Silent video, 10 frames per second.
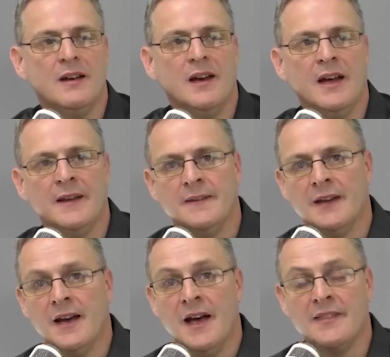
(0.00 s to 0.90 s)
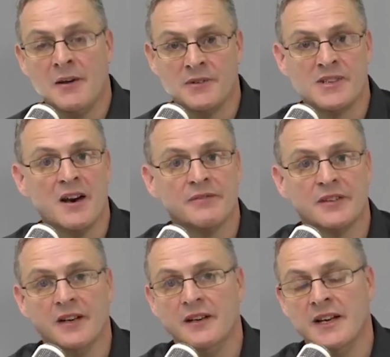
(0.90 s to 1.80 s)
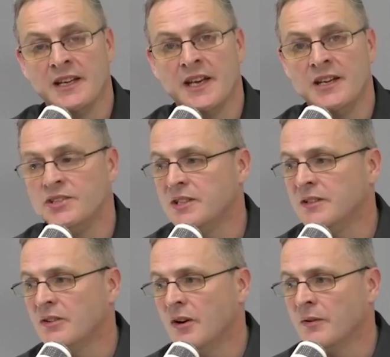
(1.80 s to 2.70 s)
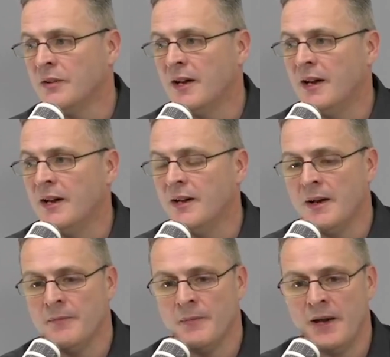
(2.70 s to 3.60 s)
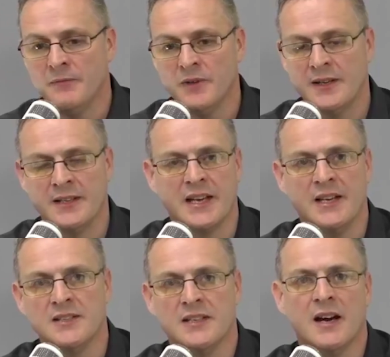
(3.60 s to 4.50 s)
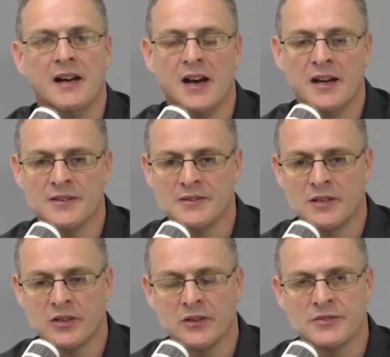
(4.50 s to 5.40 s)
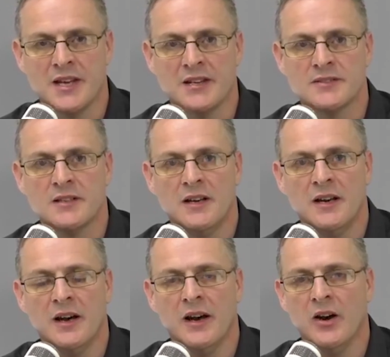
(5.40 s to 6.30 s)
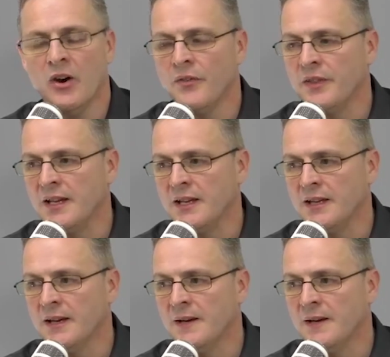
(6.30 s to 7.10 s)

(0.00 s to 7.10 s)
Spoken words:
And that was after engaging on, I answered a contact on the